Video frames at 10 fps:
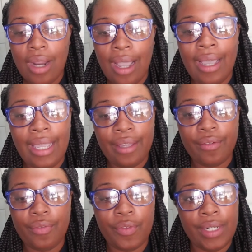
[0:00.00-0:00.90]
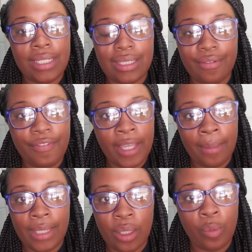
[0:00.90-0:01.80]
I had friends and
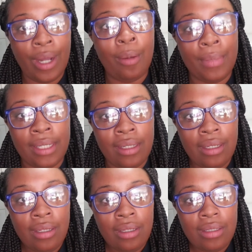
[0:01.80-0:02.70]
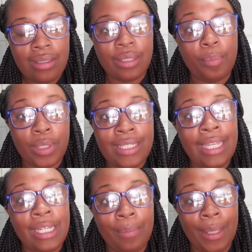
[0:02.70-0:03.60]
family around me to
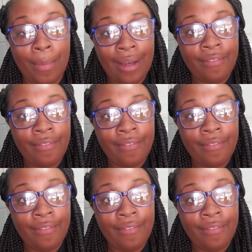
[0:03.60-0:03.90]
protect me.